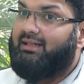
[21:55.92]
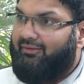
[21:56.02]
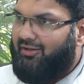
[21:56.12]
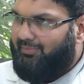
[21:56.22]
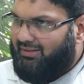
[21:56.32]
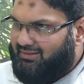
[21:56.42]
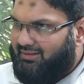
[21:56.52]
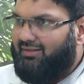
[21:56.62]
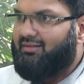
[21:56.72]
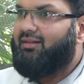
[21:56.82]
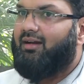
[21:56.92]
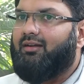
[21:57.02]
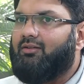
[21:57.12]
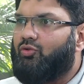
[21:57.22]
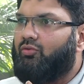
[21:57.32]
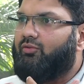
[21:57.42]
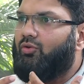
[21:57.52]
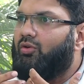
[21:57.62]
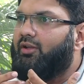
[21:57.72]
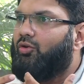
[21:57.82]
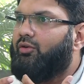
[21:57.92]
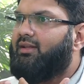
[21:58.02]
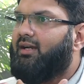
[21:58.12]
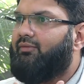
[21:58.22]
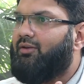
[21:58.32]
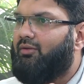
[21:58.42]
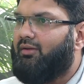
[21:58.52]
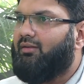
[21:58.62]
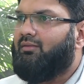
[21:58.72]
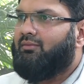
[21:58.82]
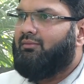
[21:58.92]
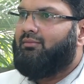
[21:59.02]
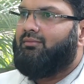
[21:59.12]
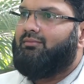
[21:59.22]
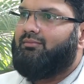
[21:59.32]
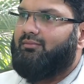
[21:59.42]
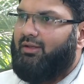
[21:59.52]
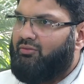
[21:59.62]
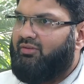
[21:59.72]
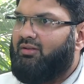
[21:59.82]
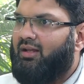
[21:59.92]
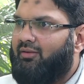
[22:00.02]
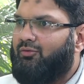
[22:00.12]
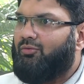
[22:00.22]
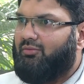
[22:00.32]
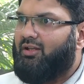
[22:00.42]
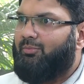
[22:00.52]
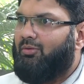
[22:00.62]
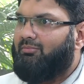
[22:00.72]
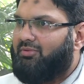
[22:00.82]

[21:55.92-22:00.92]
Yeah, it will slowly grow in that way only. My own son, I have to keep on